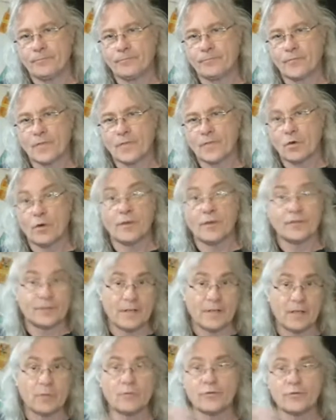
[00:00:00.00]
Or he said he
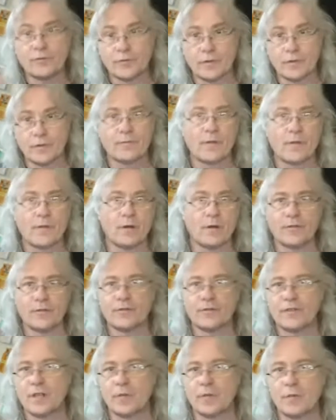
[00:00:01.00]
was, I don't know
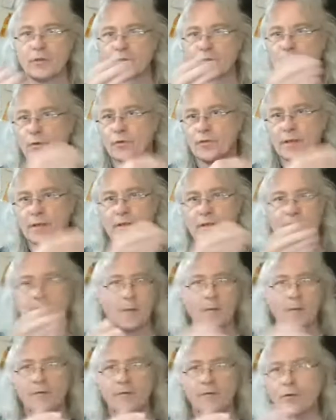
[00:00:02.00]
if he celebrated his birthday
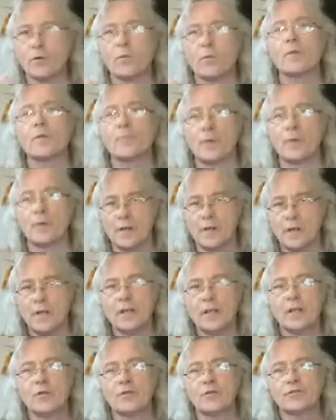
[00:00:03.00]
the day before or what, but
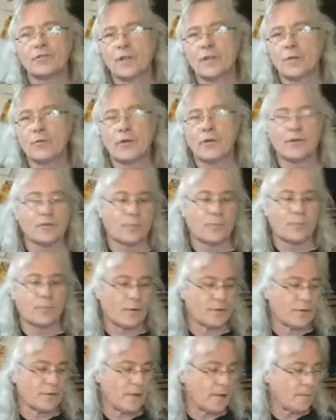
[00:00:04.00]
he was celebrating his
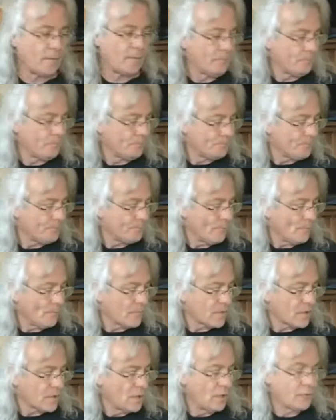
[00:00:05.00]
birthday.
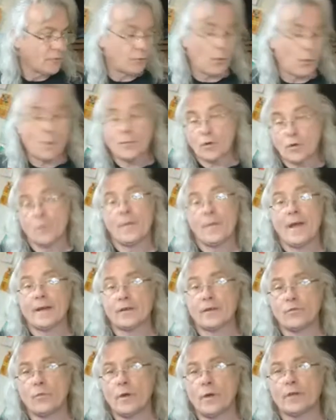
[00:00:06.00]
So I'm going to go back
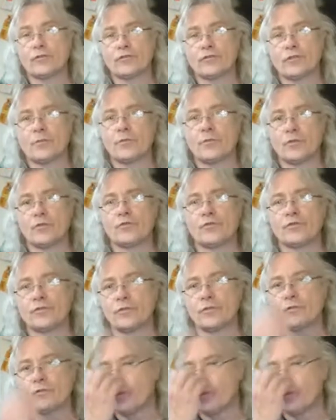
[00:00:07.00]
and watch some of those